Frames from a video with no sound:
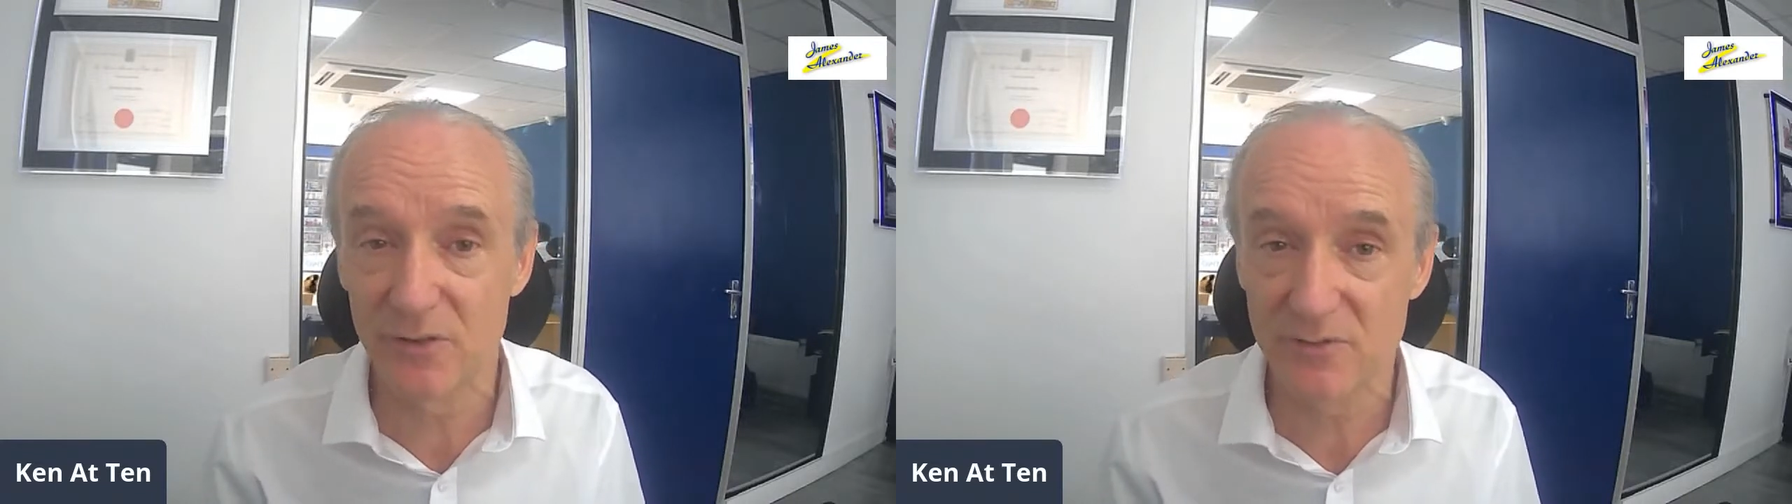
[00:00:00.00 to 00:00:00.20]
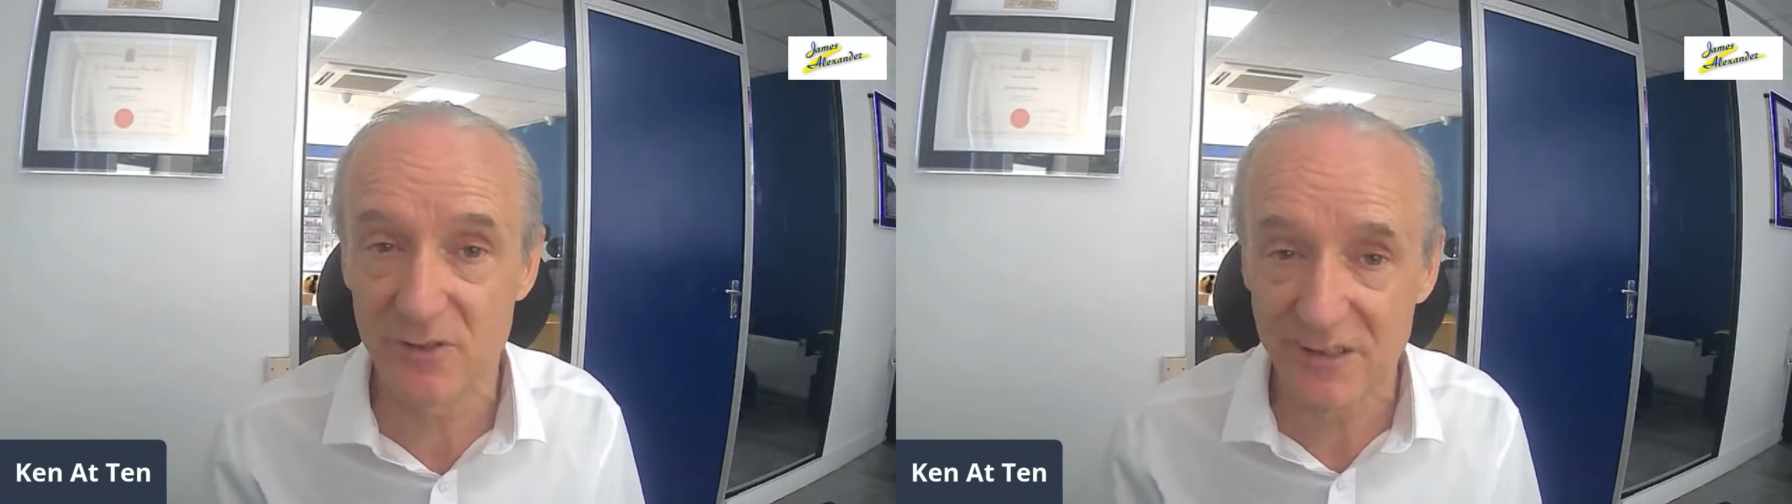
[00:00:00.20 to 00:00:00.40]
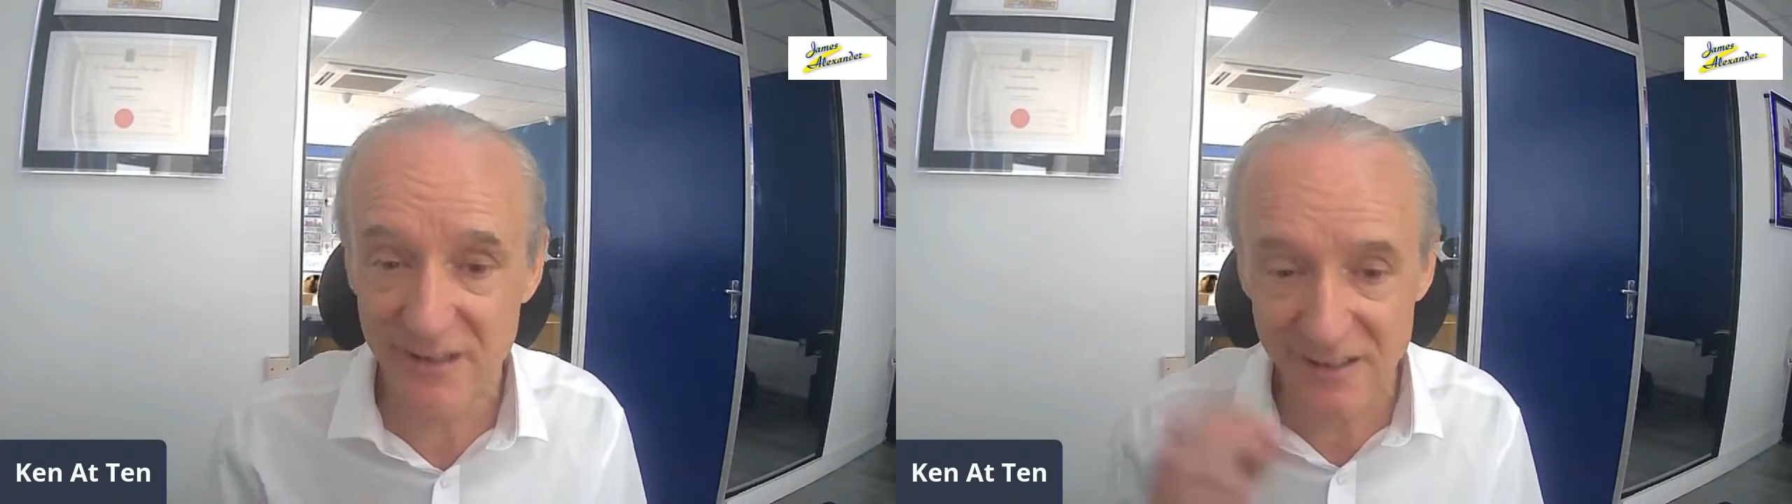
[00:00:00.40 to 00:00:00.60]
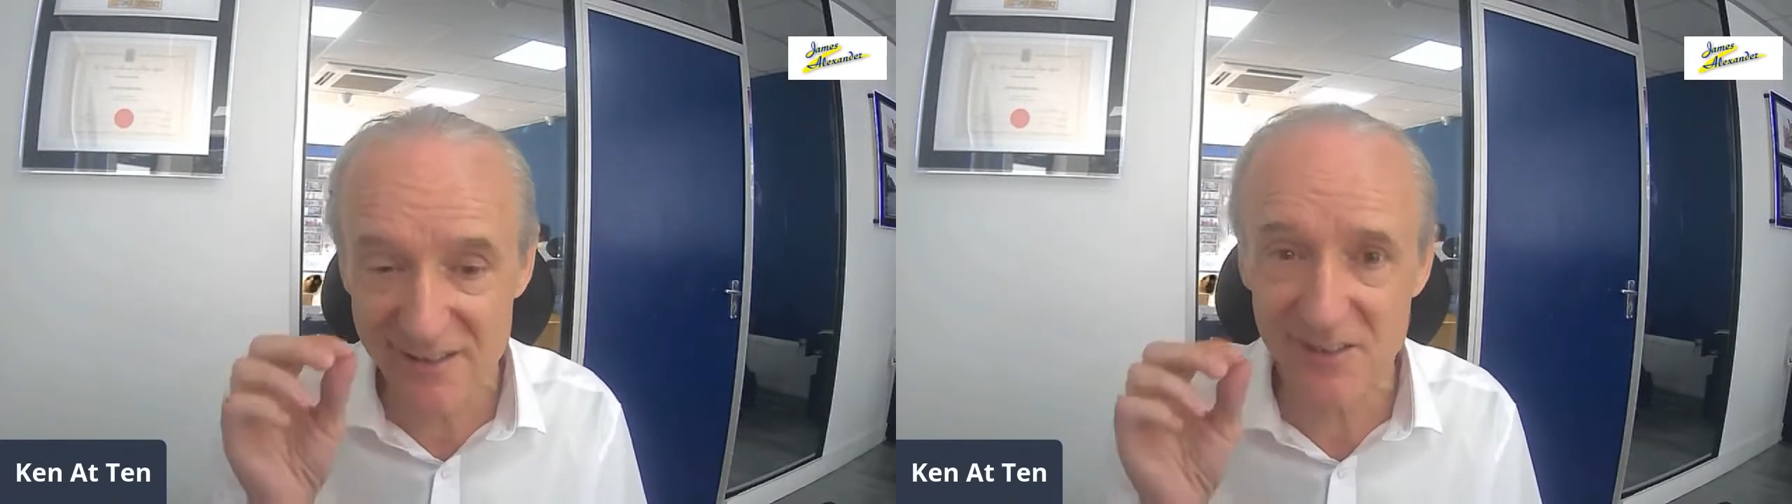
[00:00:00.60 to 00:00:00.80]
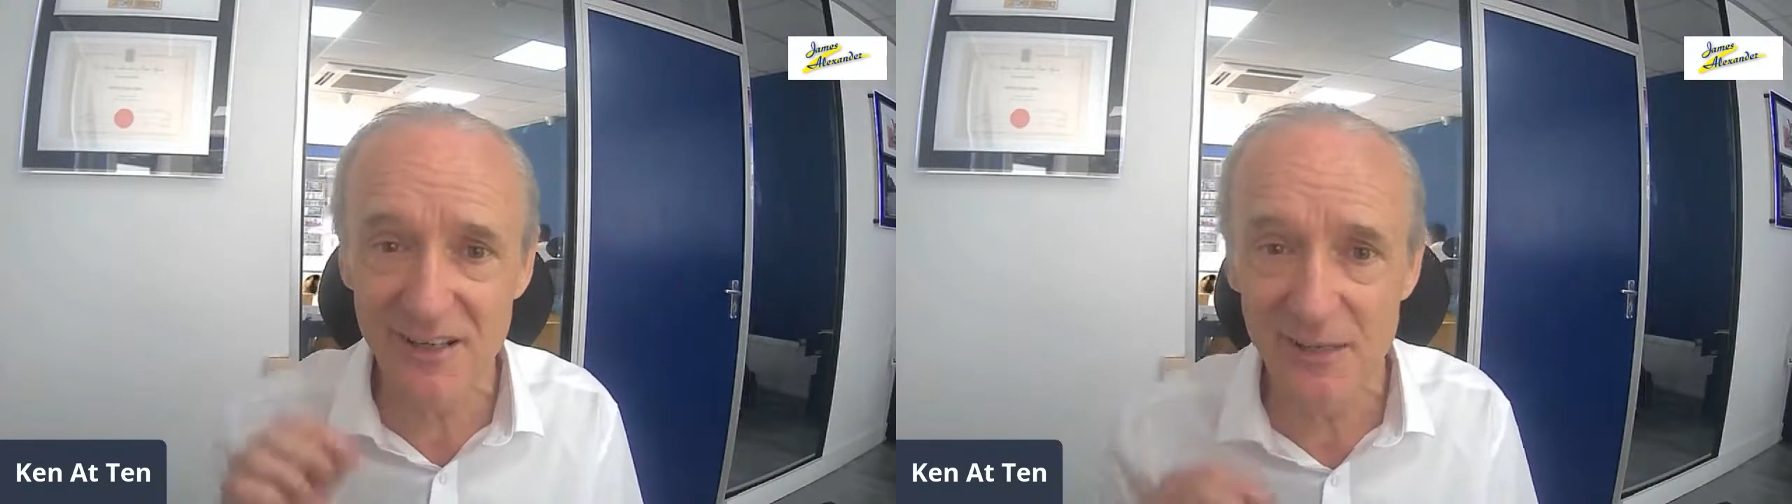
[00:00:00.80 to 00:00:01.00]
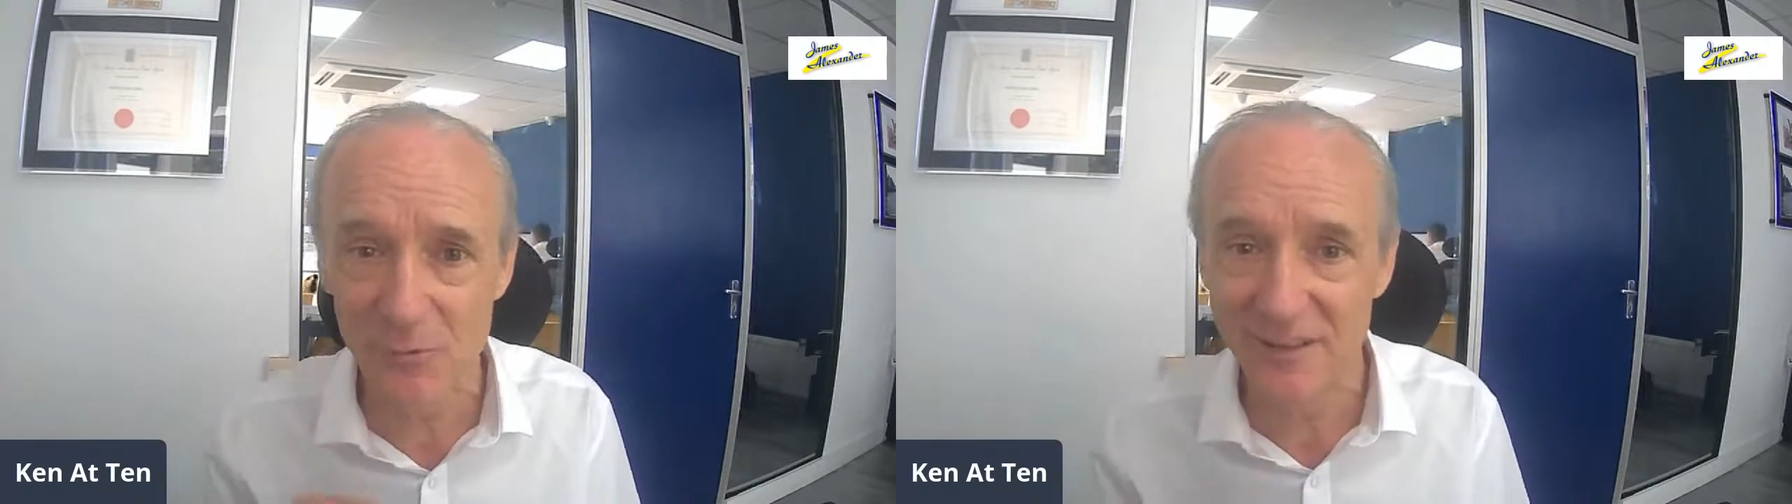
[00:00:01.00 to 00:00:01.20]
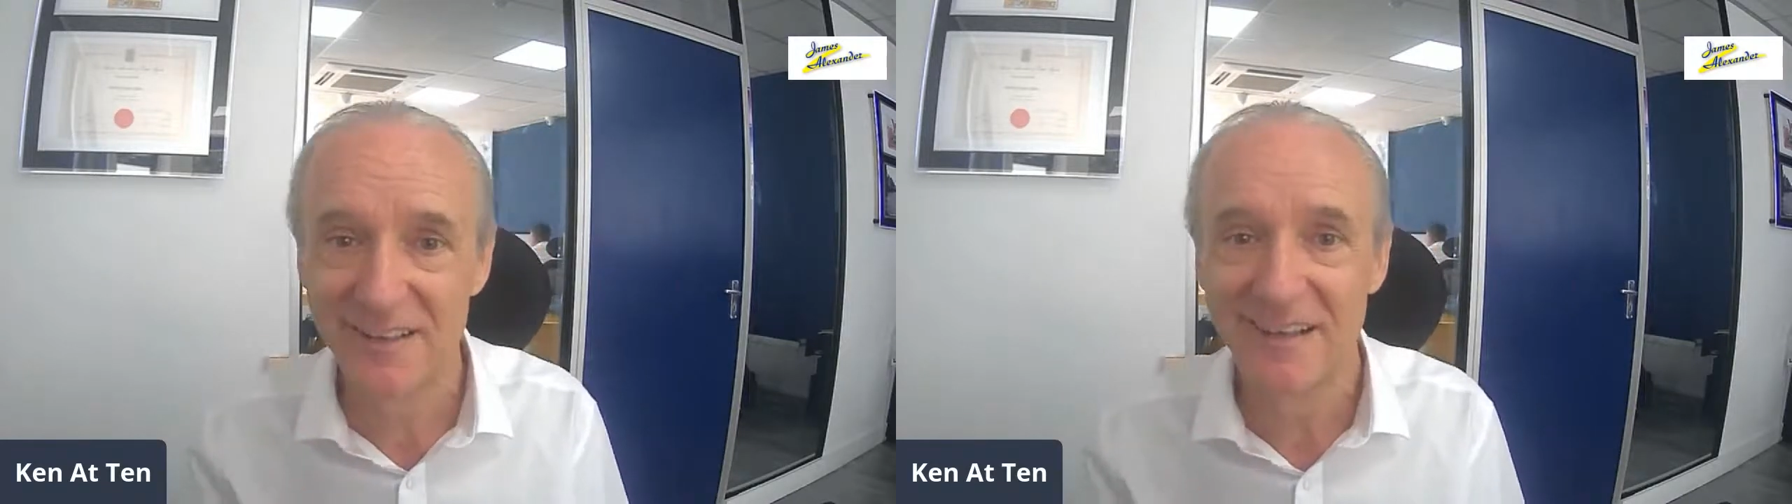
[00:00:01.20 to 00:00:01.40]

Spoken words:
It's only a little tiny one.